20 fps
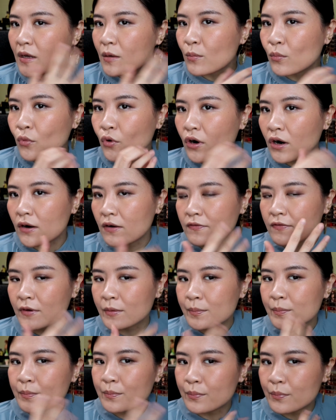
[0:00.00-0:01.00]
more of a
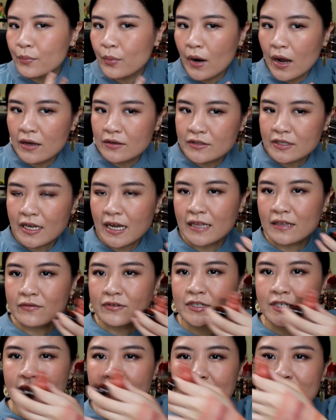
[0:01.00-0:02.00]
bronze kind of
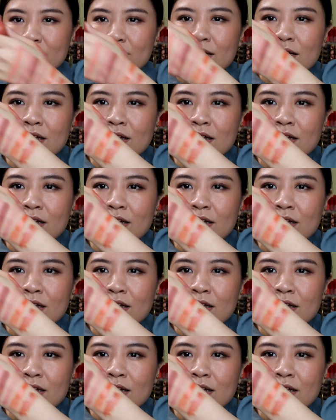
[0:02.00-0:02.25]
shade,